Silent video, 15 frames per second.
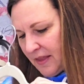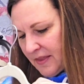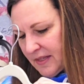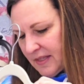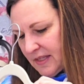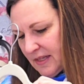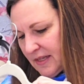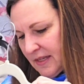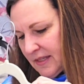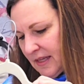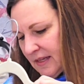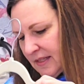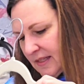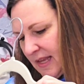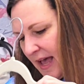This is
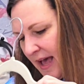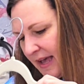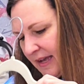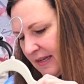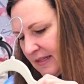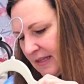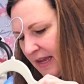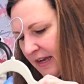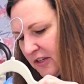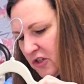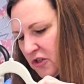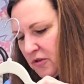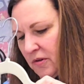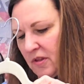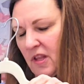a size
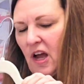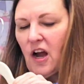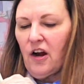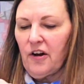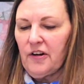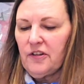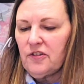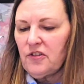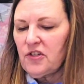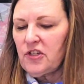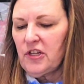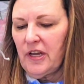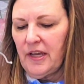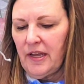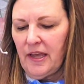extra large,